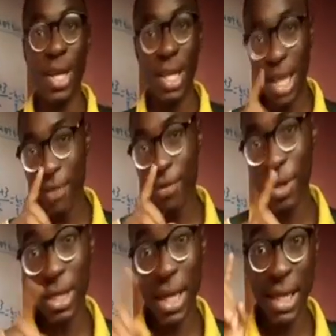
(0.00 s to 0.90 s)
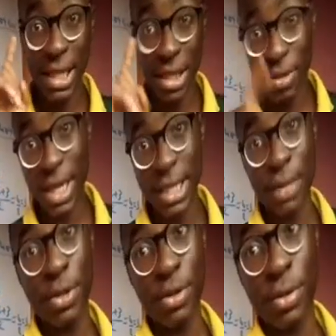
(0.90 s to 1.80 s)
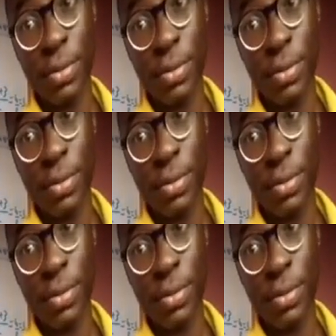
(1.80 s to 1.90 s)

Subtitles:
Thank you for watching and see you next episode.